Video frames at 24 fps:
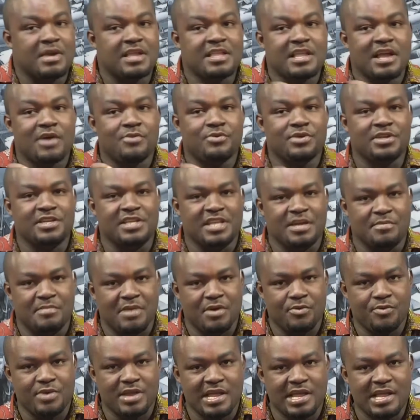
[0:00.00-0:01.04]
many we
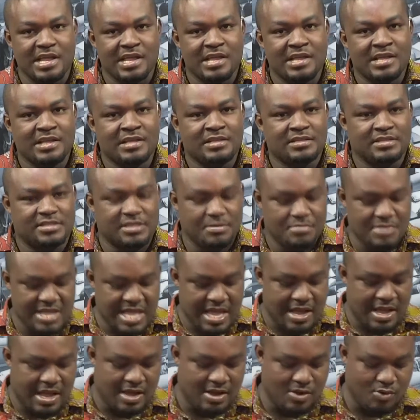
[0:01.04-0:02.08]
dear, my we,
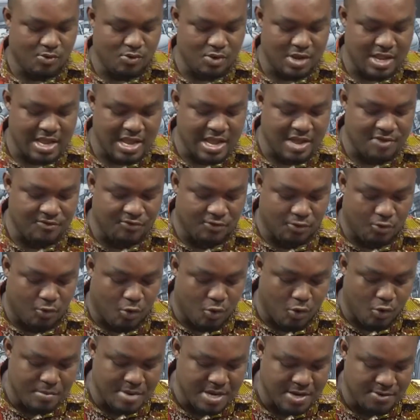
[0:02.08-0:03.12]
Sibia, oh, yeah,
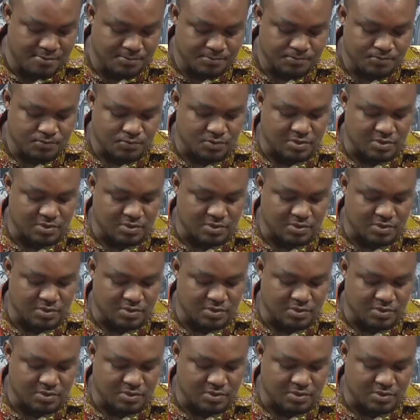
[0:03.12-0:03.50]
Kobe,